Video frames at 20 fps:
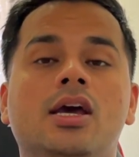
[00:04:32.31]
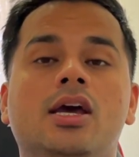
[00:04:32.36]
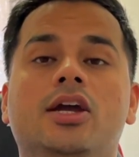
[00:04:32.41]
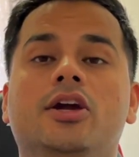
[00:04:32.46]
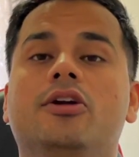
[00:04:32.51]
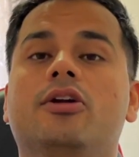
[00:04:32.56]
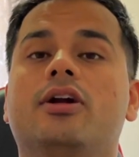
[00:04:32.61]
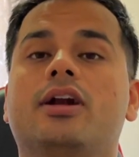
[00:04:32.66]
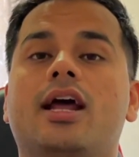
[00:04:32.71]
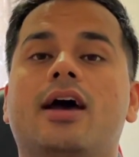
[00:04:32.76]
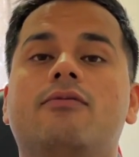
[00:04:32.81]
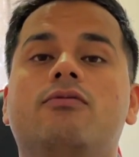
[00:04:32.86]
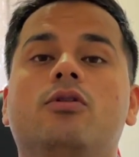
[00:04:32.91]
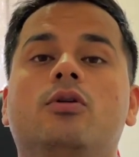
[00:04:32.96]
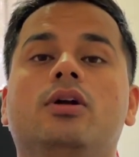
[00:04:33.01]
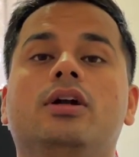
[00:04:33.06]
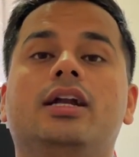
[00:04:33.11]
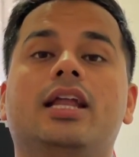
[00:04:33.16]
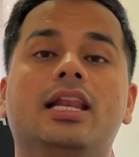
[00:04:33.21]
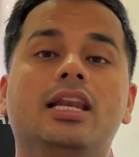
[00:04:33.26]
You don't have to
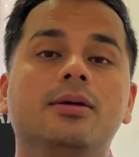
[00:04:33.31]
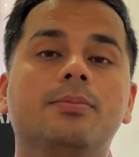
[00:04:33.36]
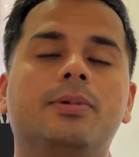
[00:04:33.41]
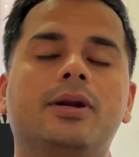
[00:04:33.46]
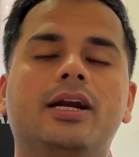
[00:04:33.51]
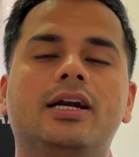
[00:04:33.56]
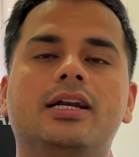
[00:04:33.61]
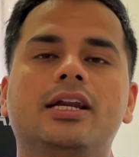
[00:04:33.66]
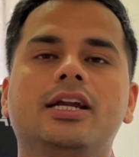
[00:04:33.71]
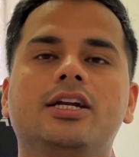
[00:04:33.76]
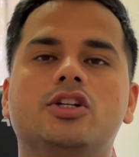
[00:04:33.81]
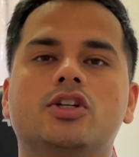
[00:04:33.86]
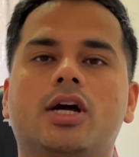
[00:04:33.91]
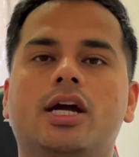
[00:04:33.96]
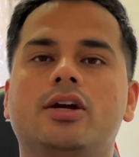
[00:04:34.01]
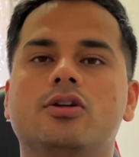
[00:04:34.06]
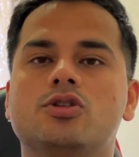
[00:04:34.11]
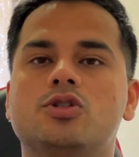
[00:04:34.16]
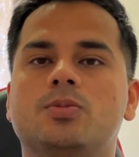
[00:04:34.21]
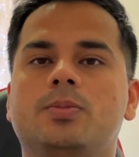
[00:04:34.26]
deliberately try
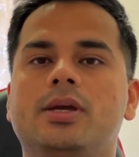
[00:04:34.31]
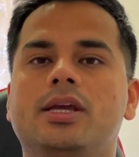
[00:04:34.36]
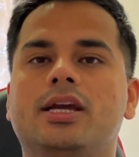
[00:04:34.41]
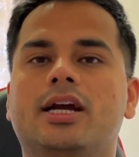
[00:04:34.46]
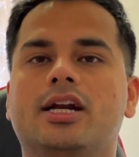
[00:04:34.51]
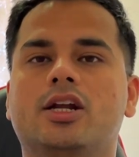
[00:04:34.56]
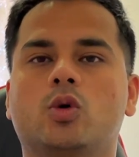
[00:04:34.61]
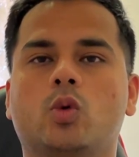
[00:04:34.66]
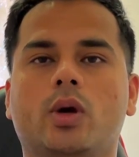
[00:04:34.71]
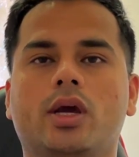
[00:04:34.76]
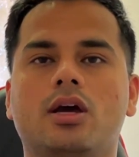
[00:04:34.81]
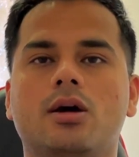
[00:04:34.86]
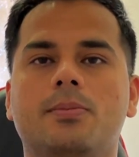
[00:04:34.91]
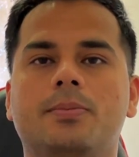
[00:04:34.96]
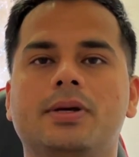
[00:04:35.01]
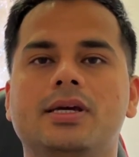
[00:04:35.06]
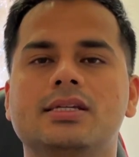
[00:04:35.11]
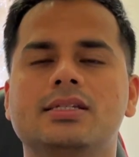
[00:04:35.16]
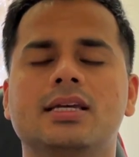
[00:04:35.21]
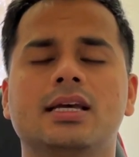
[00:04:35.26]
to speak at a quicker
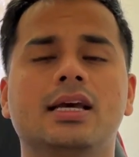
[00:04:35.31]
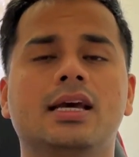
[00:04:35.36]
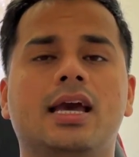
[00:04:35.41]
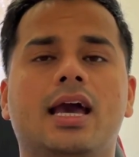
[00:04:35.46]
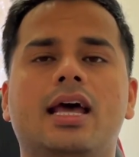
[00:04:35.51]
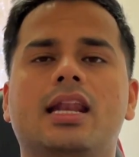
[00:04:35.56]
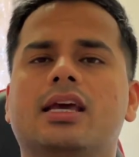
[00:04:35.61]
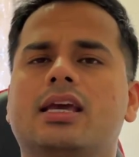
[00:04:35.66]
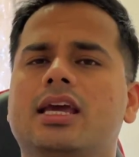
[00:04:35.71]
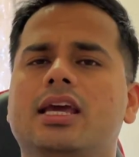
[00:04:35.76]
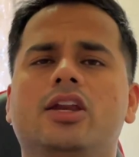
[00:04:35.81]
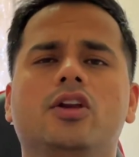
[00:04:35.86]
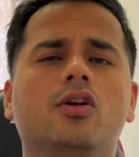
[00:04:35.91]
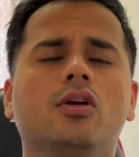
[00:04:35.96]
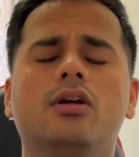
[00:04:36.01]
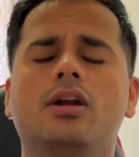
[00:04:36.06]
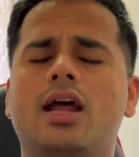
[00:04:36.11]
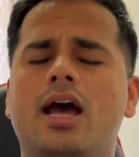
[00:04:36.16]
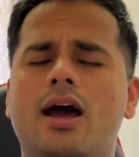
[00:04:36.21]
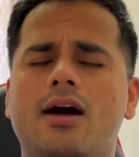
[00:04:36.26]
pace. And again, you
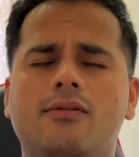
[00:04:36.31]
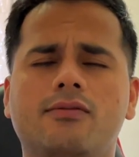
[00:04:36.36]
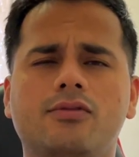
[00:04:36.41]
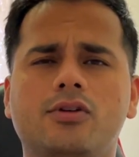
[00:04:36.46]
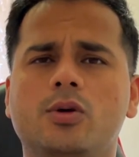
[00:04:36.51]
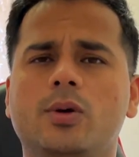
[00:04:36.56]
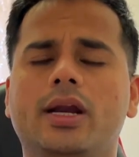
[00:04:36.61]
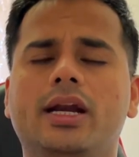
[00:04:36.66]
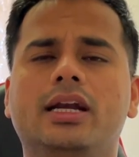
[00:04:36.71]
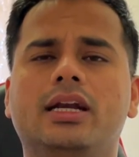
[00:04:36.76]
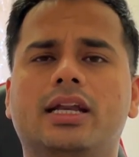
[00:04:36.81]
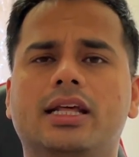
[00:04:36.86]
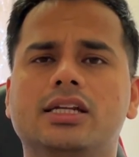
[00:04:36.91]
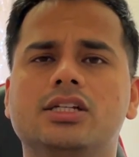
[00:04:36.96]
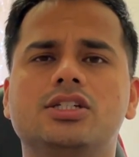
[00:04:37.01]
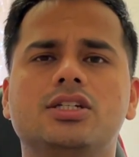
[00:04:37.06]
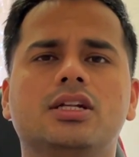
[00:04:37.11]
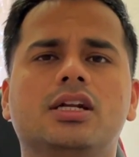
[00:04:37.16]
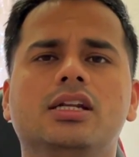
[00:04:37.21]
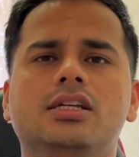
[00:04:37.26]
don't have to
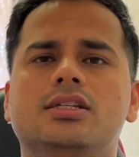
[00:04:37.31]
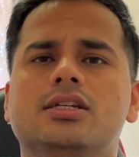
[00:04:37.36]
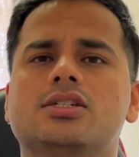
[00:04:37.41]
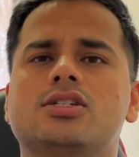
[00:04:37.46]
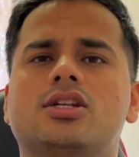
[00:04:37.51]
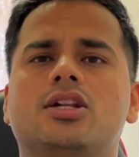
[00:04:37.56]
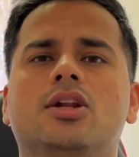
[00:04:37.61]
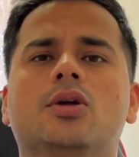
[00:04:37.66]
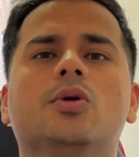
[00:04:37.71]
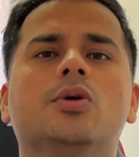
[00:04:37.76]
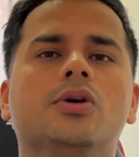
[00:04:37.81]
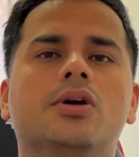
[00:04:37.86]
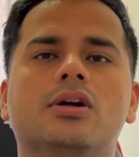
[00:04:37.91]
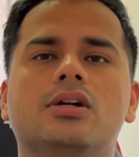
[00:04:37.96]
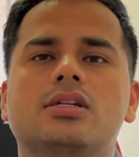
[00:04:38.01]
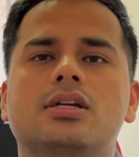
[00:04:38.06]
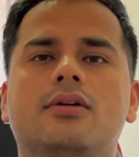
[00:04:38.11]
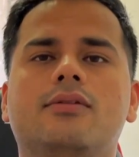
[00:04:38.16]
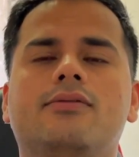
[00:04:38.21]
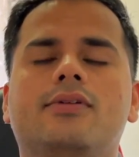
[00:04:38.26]
intentionally just slow
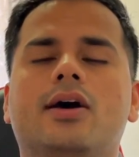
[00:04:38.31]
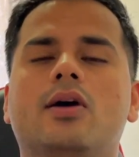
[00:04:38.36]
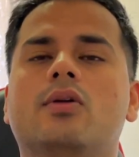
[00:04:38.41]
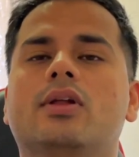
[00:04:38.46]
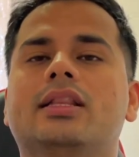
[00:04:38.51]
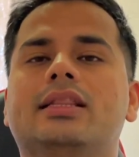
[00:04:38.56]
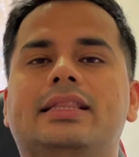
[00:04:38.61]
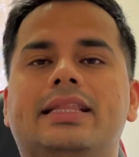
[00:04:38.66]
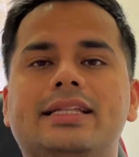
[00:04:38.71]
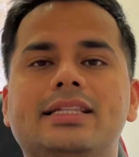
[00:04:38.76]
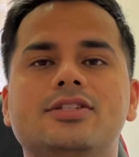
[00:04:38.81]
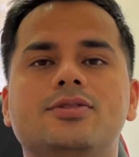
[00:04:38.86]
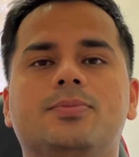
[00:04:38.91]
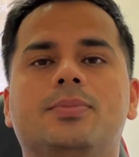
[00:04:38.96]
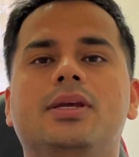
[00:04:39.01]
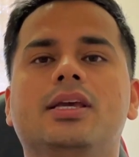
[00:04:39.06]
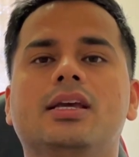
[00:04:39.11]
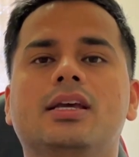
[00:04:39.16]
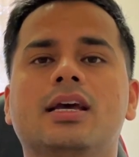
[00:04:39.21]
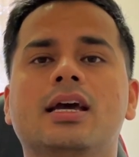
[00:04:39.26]
yourself down and then
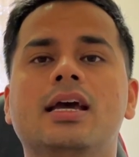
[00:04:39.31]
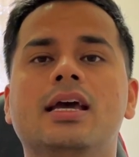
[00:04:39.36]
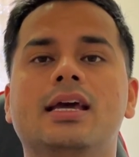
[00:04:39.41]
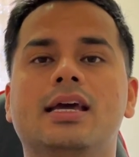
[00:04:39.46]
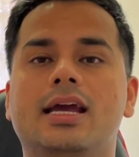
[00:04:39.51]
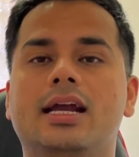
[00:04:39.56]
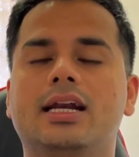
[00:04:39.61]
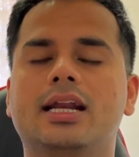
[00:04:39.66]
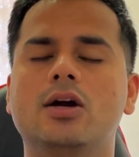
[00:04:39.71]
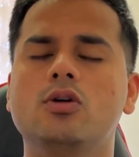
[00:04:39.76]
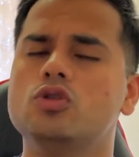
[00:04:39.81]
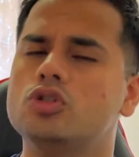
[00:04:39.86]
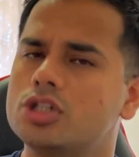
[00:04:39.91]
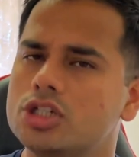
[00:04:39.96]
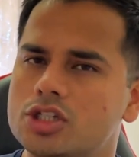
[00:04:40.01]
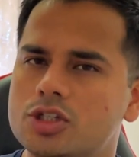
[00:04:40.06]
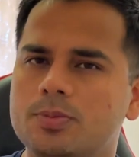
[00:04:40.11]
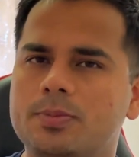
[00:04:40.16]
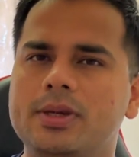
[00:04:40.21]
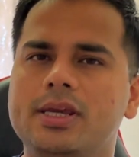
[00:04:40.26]
speak it out.
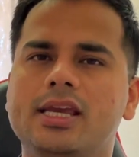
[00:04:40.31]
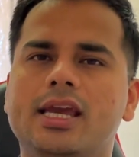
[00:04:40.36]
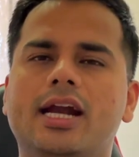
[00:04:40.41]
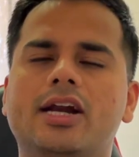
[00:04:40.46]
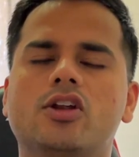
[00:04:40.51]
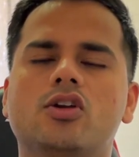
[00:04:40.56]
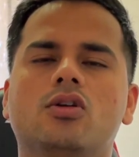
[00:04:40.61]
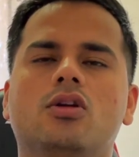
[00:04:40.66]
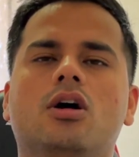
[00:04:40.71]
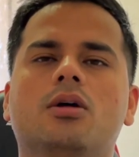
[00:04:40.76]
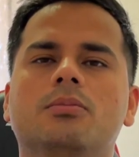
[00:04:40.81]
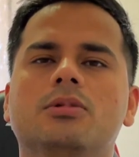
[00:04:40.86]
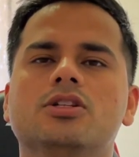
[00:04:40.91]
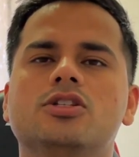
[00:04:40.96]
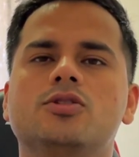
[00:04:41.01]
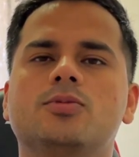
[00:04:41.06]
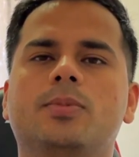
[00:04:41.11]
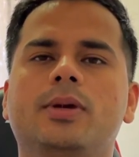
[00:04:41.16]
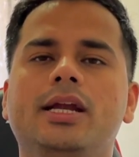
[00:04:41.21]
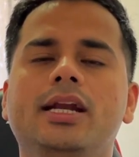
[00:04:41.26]
Just speak at a normal
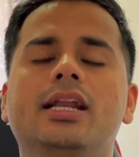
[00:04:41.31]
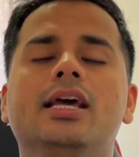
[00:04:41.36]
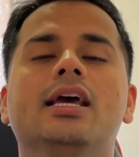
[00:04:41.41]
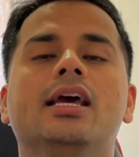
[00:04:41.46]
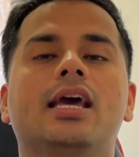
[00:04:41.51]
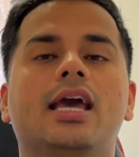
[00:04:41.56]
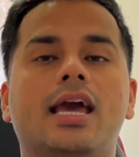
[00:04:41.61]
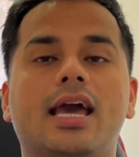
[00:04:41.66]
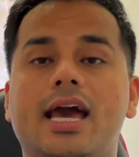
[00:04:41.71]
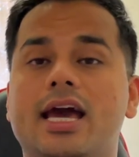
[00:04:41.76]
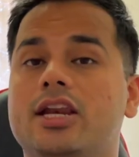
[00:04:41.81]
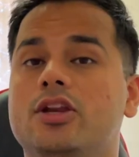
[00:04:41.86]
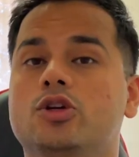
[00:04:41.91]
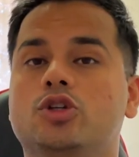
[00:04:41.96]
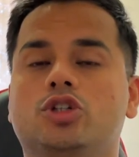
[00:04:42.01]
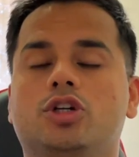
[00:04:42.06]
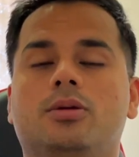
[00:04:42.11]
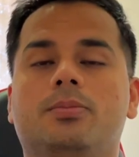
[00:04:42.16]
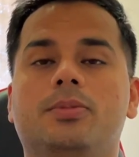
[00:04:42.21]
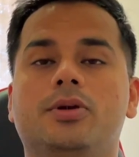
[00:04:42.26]
speed and you
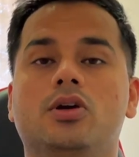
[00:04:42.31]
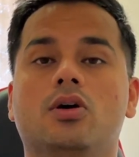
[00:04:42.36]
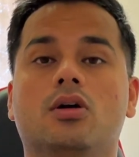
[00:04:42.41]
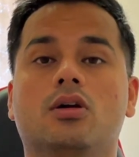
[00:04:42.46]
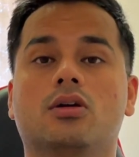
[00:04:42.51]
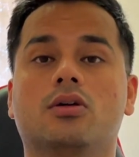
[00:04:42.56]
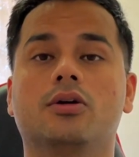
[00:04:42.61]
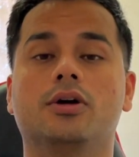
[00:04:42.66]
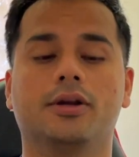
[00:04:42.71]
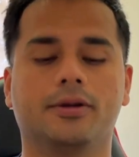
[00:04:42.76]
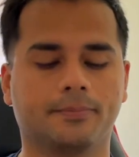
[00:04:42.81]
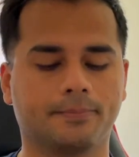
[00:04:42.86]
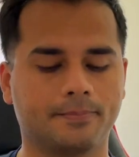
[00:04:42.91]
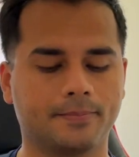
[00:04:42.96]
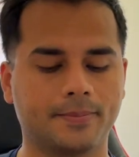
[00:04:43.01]
should be all good.